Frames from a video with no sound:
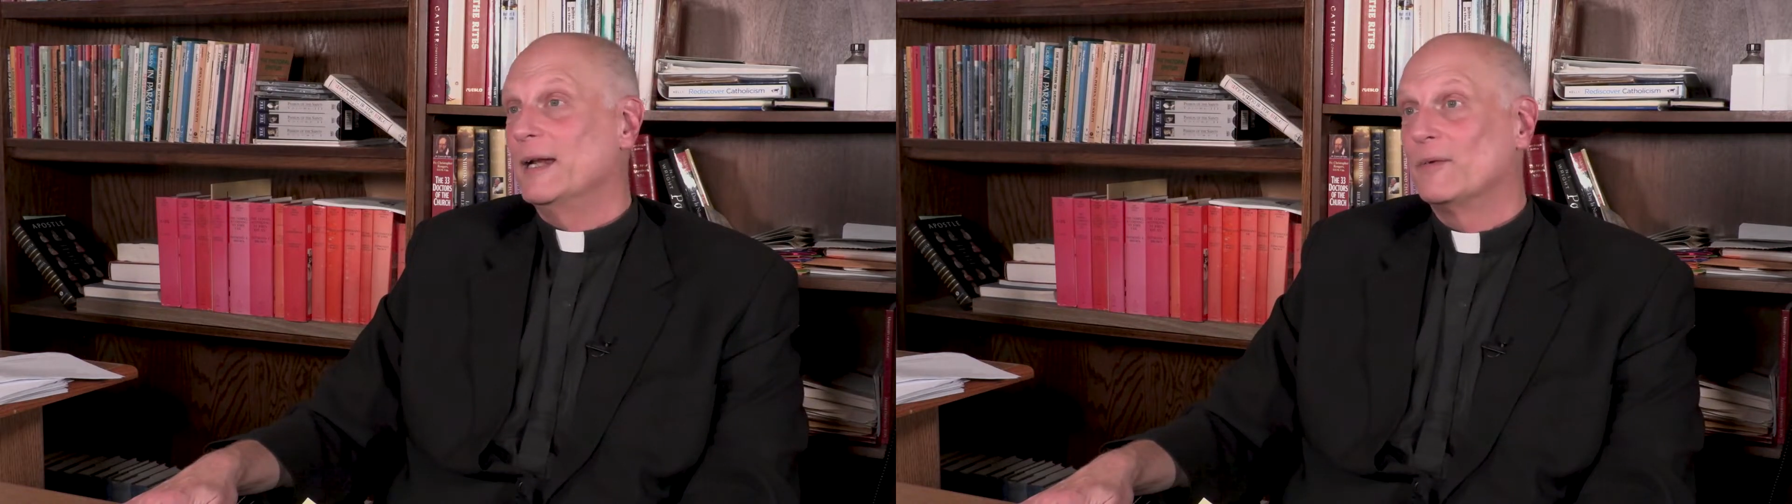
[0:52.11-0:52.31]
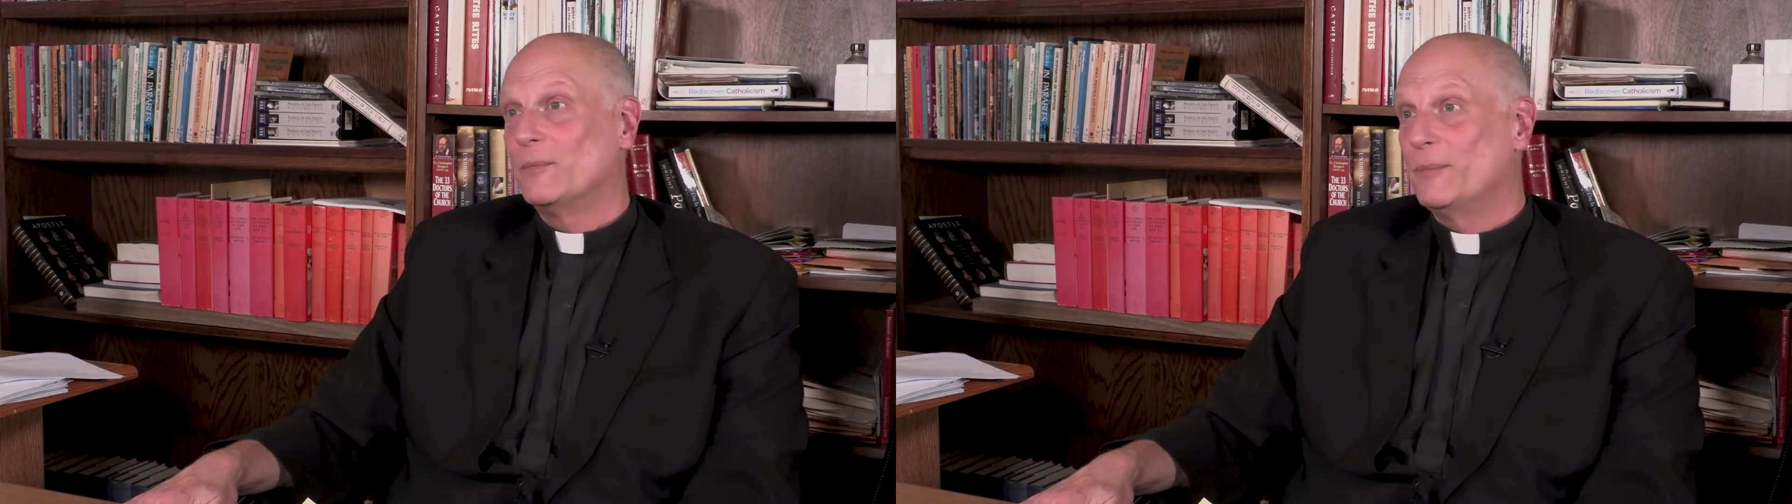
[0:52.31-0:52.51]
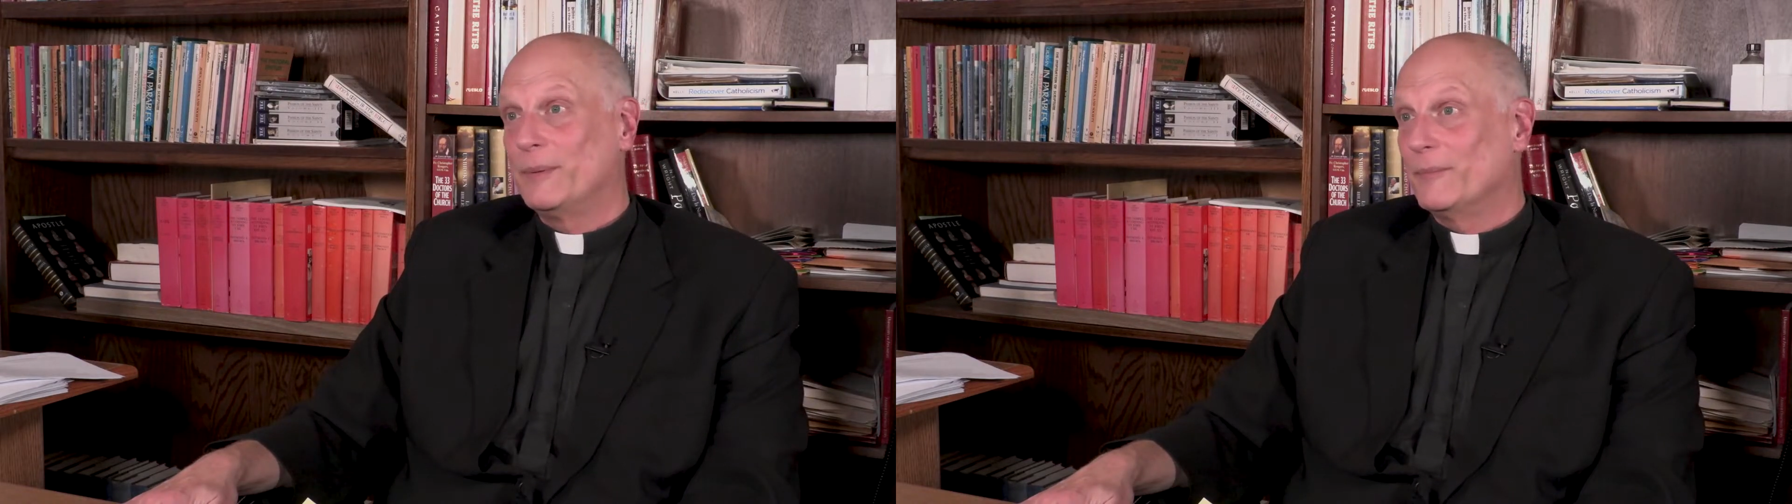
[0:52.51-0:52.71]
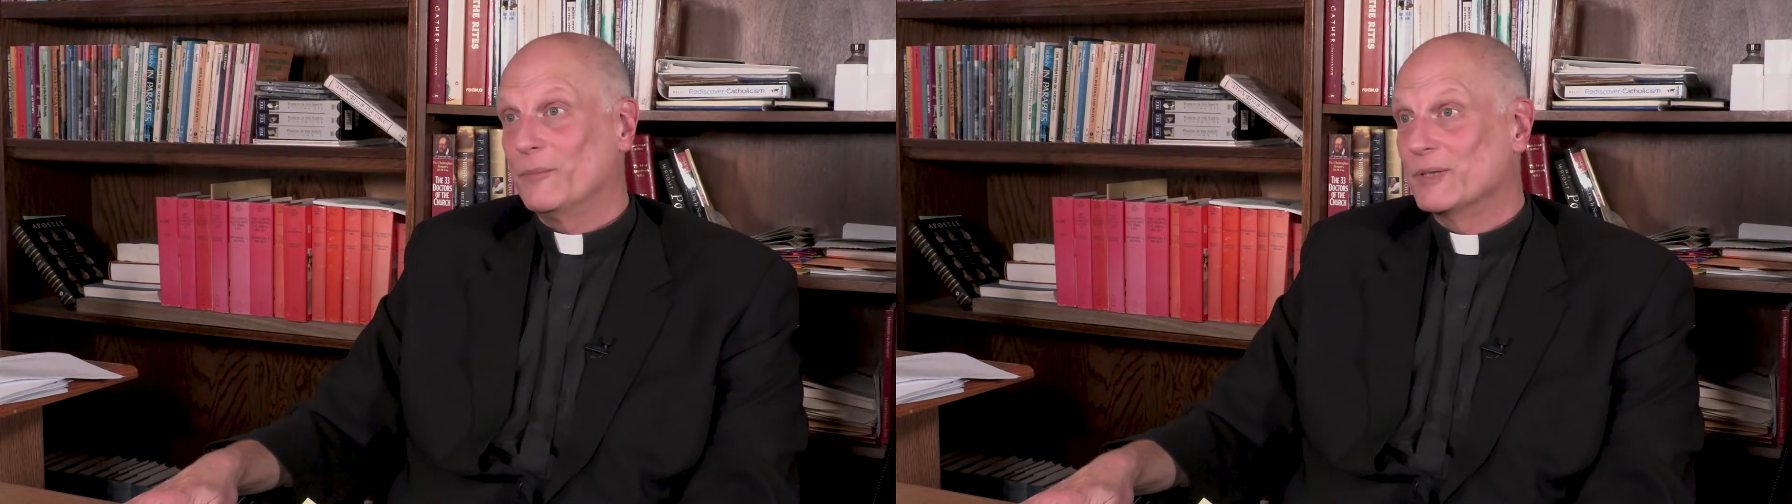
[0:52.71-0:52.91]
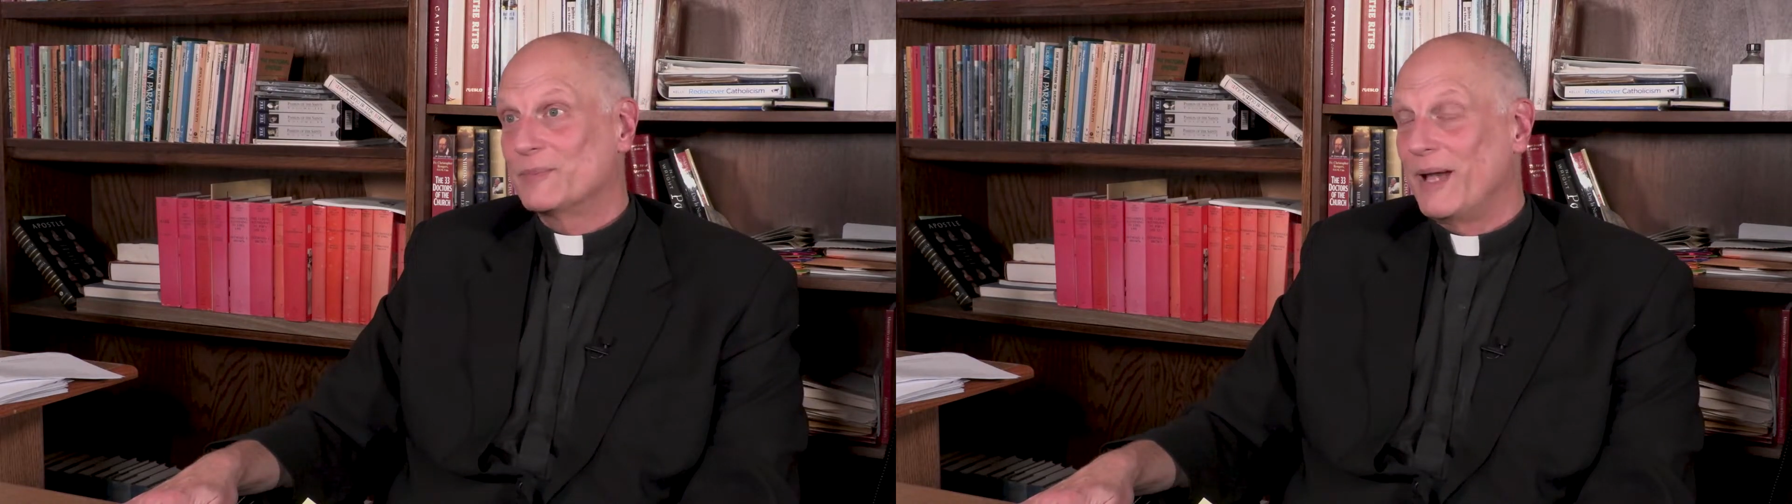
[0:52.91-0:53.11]
never
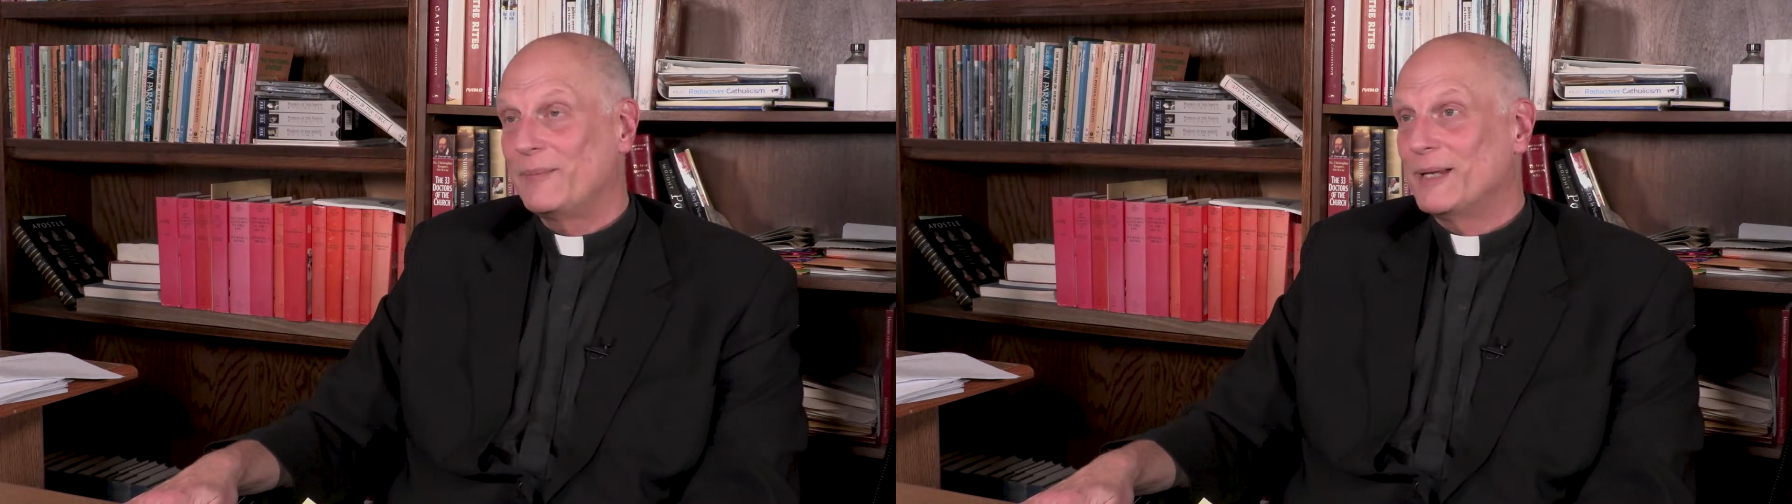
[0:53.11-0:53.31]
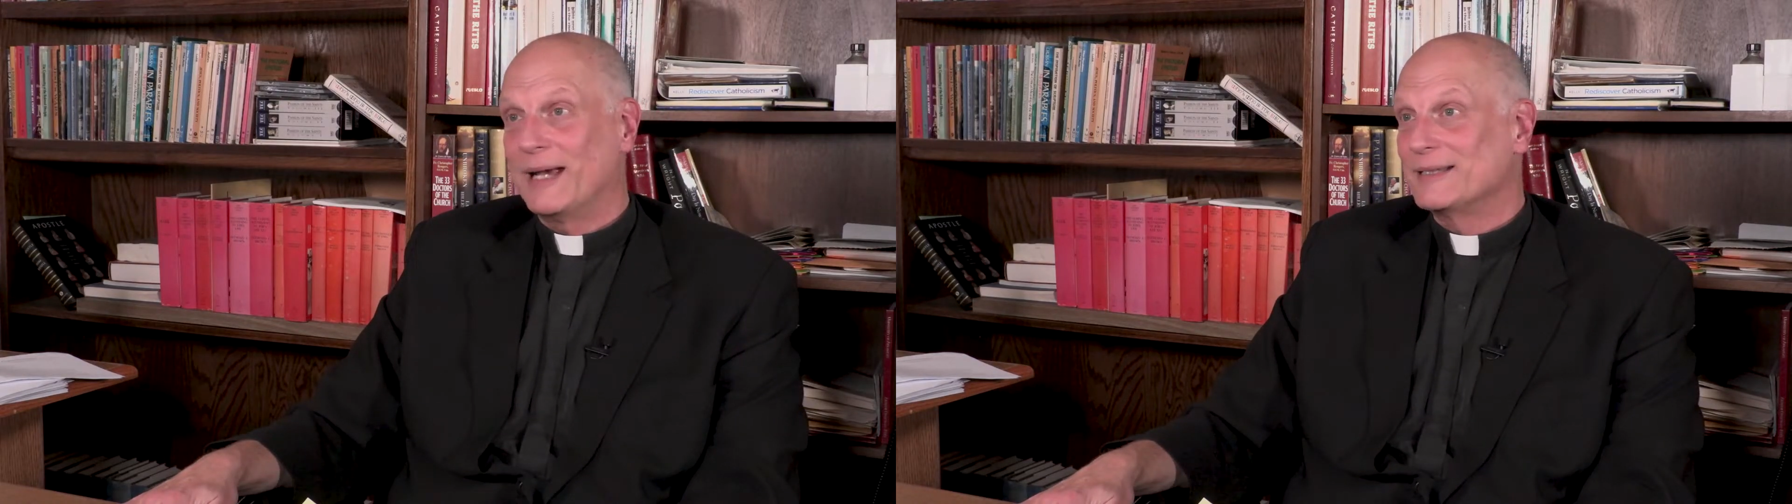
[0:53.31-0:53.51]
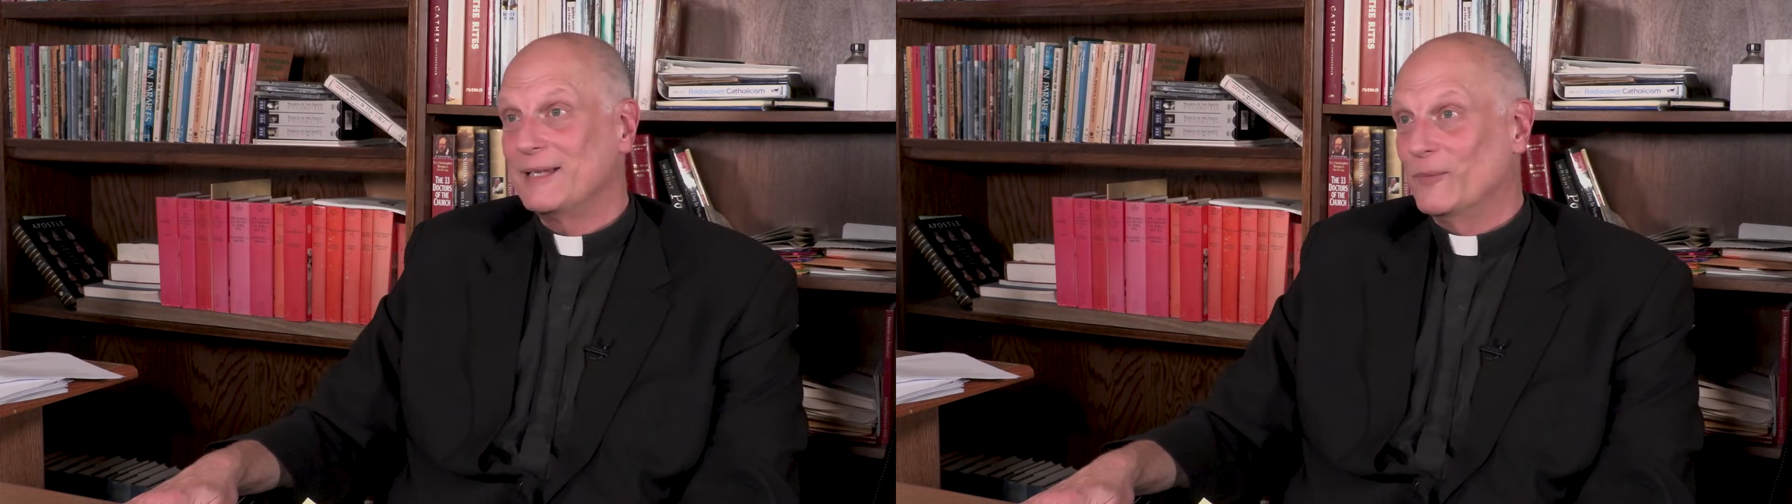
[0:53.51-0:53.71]
was baptized.